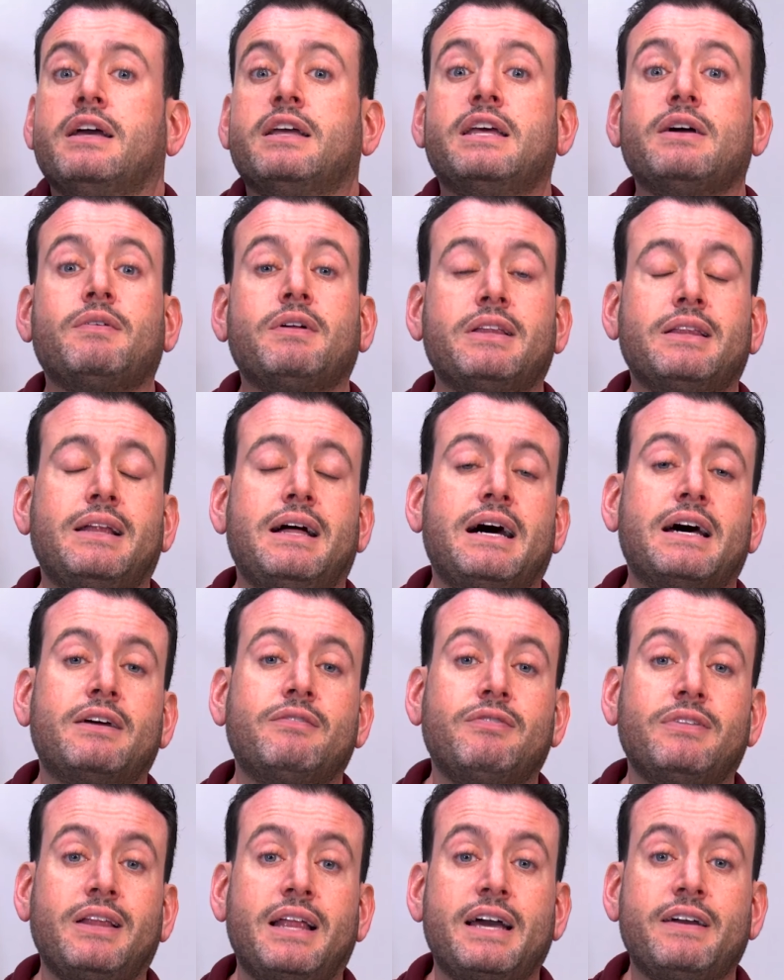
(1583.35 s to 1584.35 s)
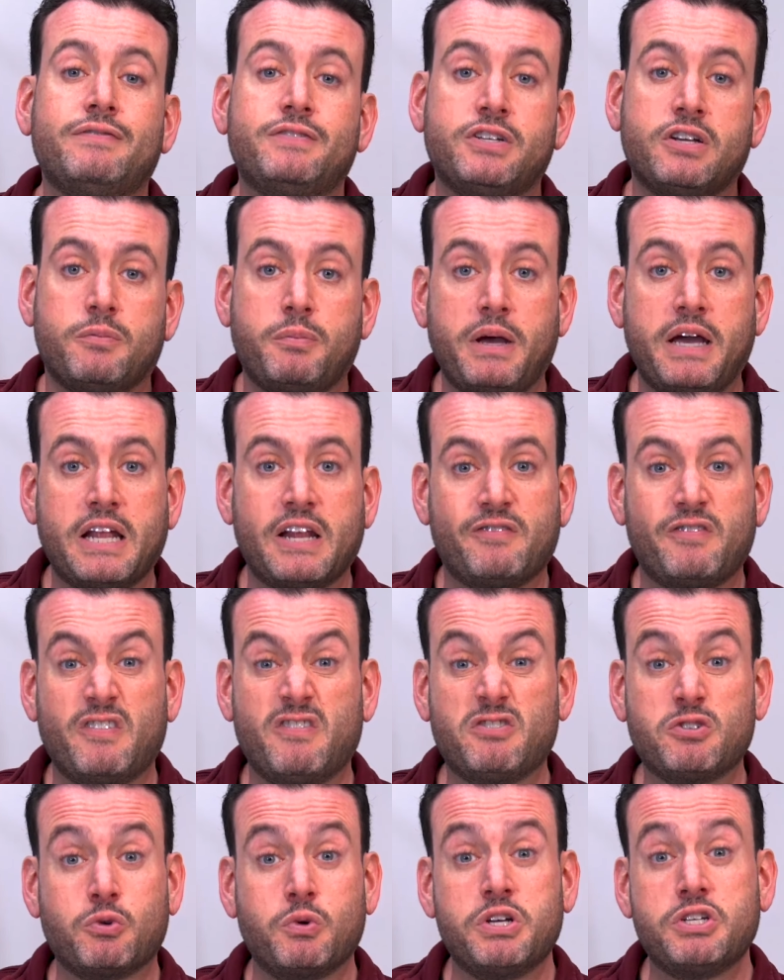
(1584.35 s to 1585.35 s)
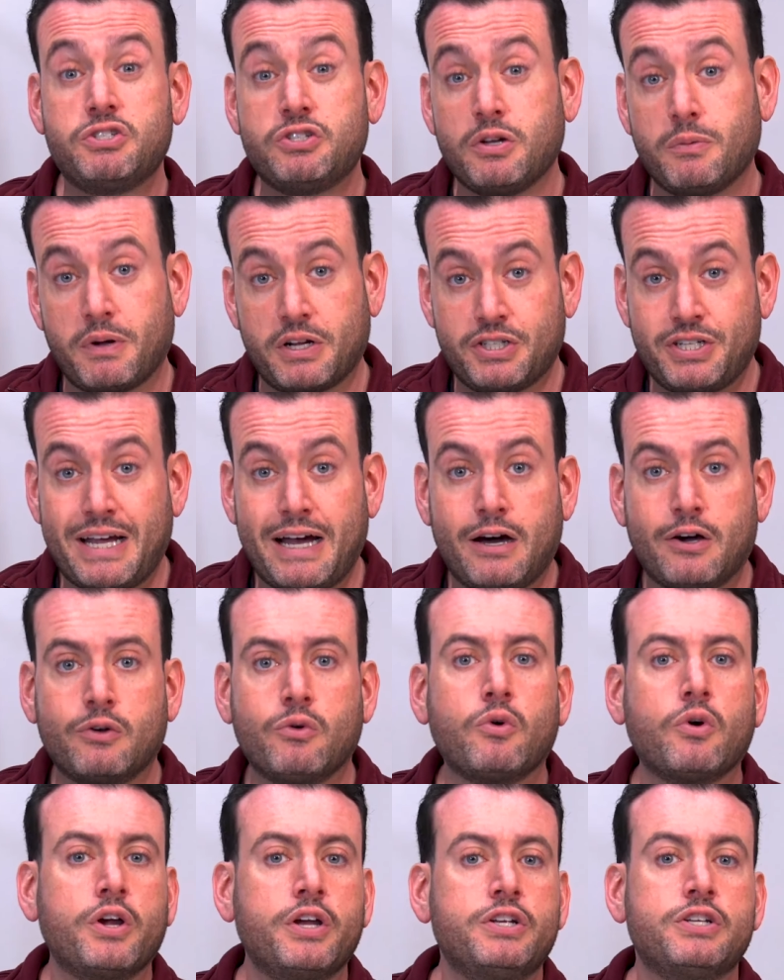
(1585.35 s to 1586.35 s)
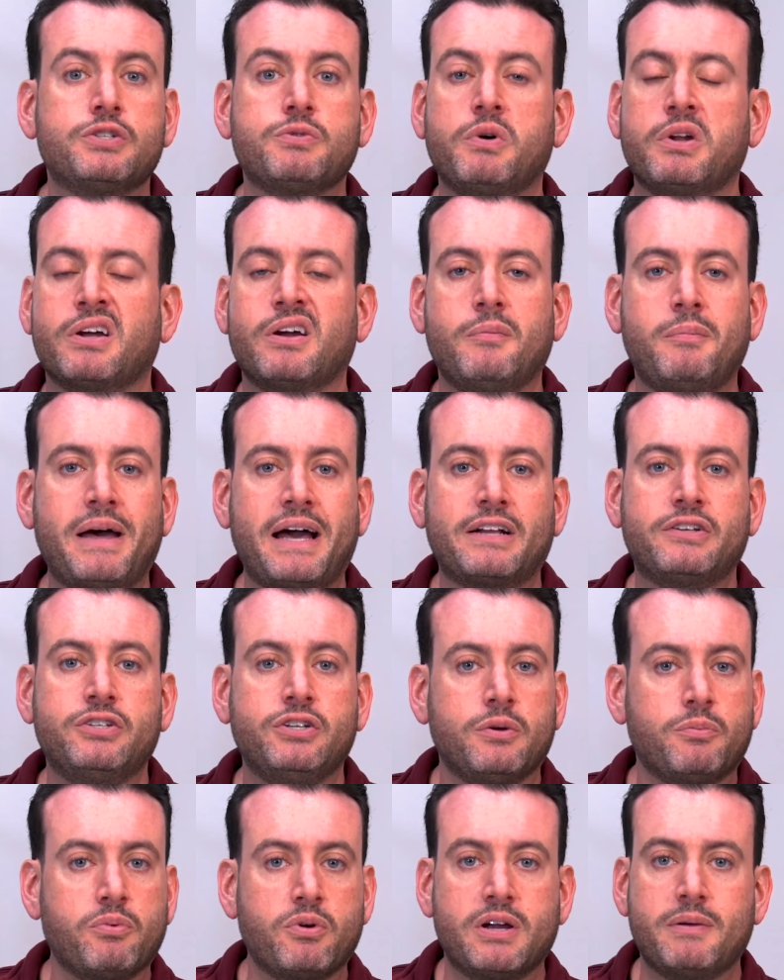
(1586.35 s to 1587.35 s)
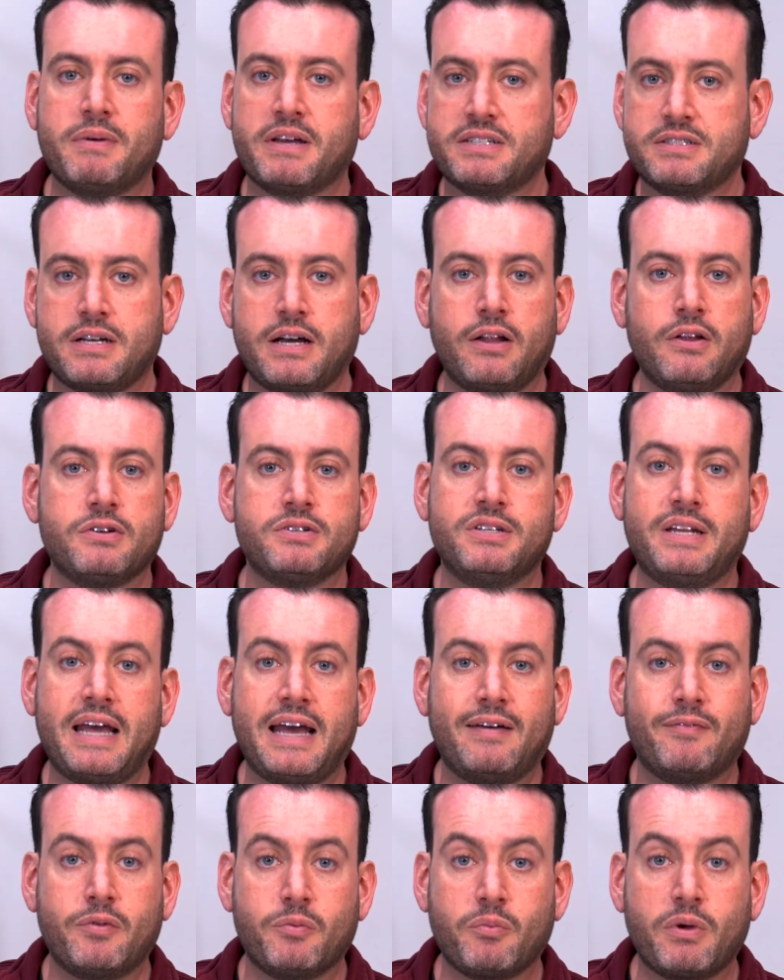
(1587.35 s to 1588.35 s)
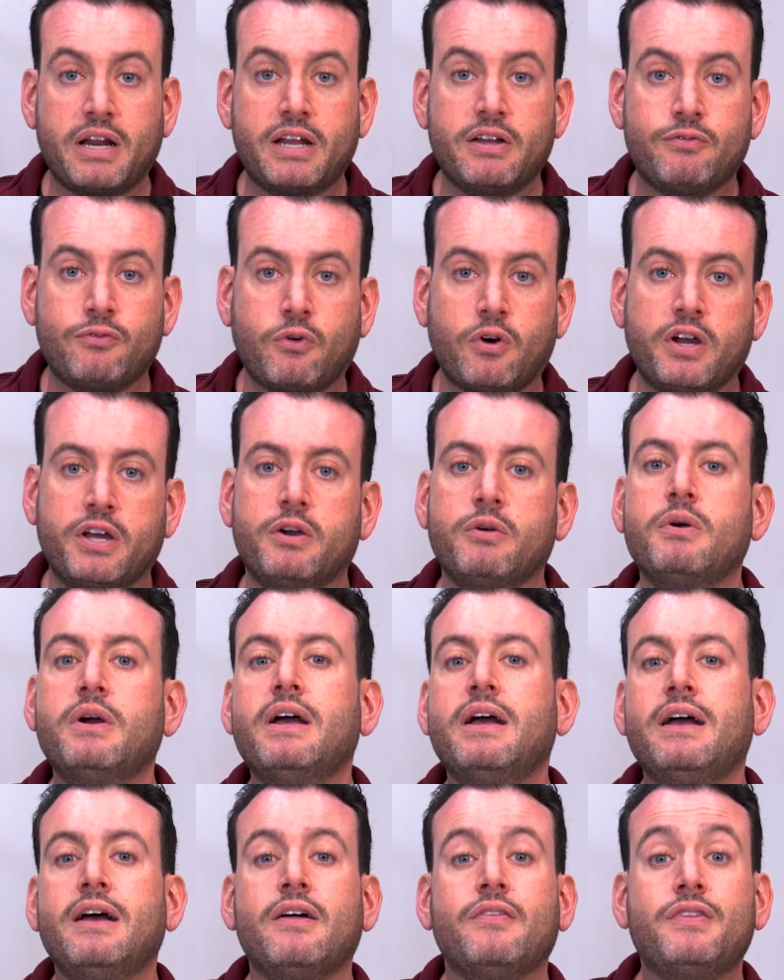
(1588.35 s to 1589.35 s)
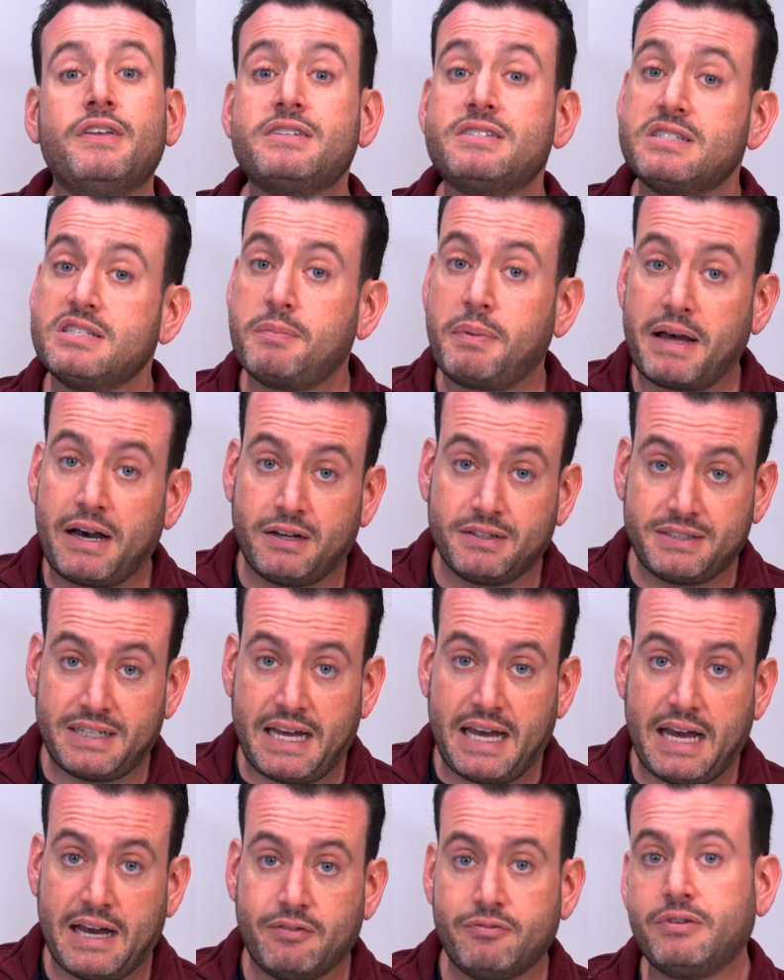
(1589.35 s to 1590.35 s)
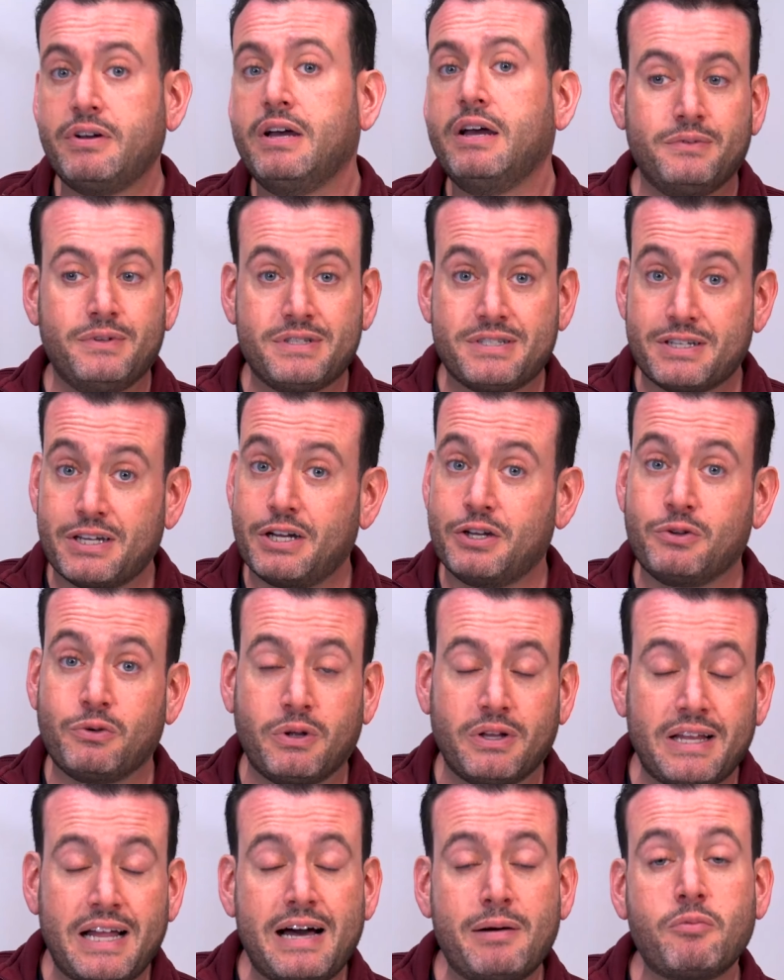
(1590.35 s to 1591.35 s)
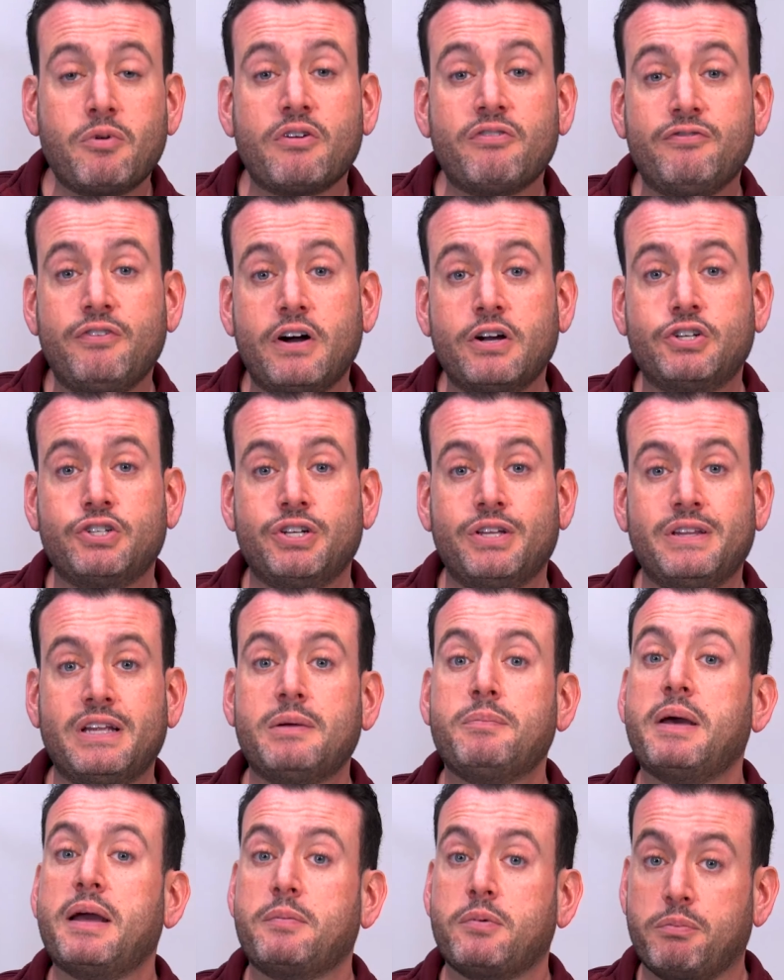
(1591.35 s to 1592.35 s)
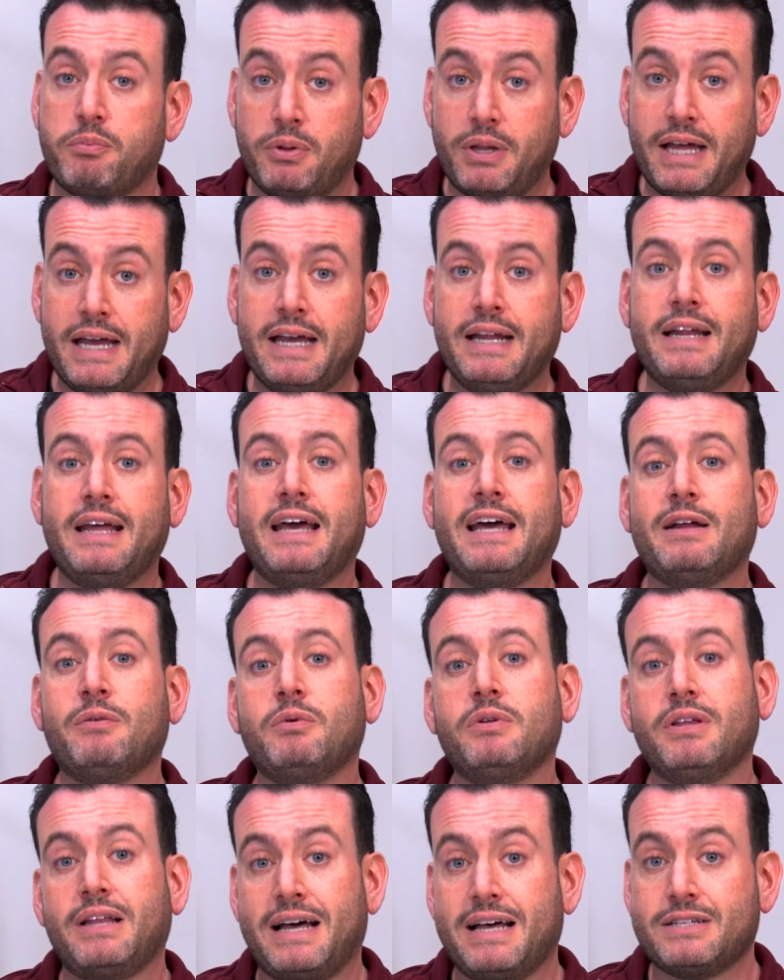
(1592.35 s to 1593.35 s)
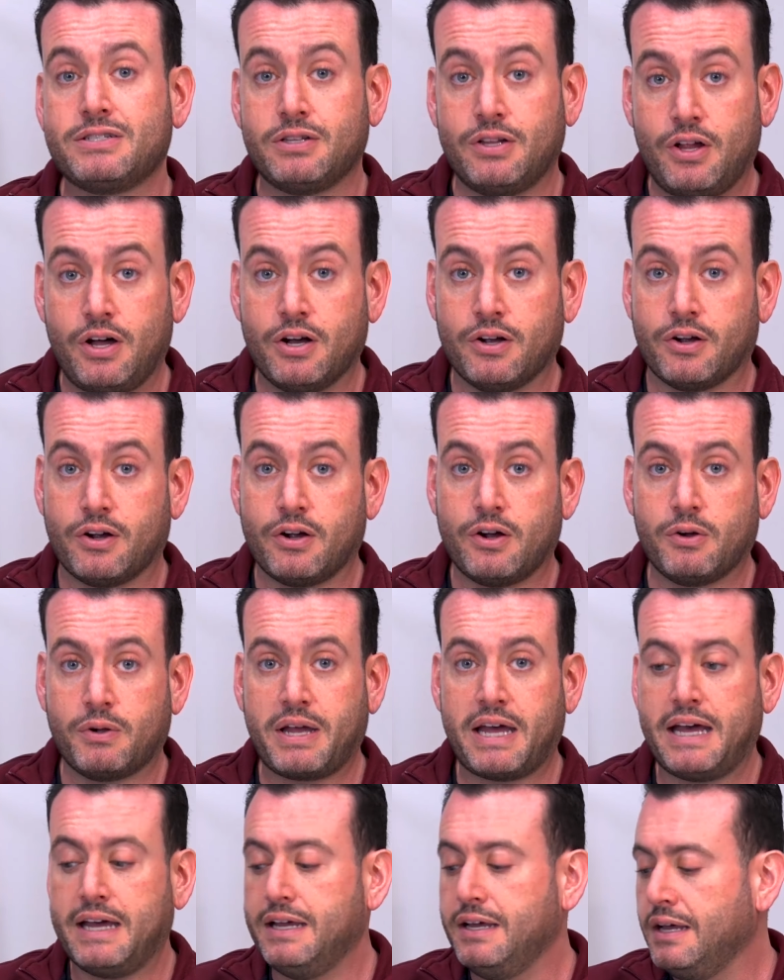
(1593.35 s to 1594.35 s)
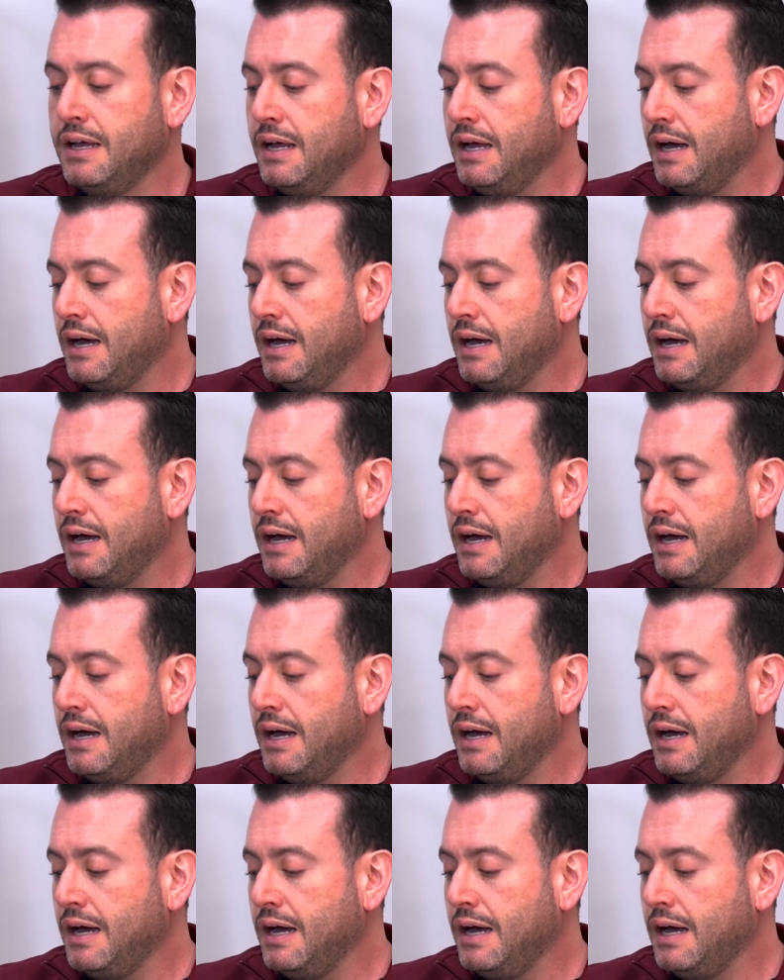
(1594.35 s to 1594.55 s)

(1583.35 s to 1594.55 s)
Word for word: Give a lot of life to your paint if you've squeezed too much out or you just want to go back to your premixed colors and have them ready for you. This is the palette to have. This is going to do a lot more function than a paper plate and it will last longer, okay?